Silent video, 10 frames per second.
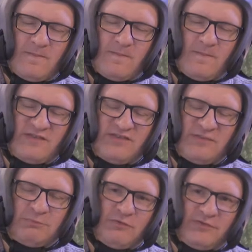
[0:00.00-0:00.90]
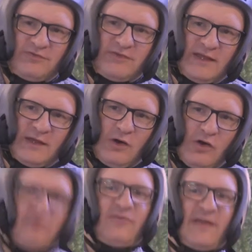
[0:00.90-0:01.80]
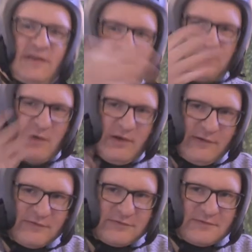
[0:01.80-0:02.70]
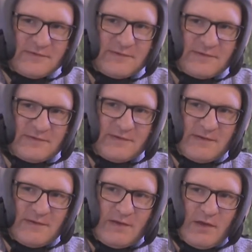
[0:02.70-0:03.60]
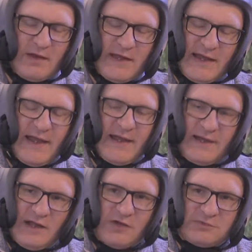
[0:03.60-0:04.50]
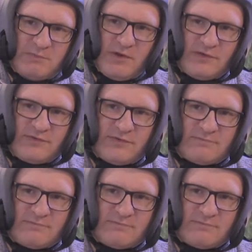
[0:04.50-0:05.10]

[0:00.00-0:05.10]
this is prophecy of things past, in large part.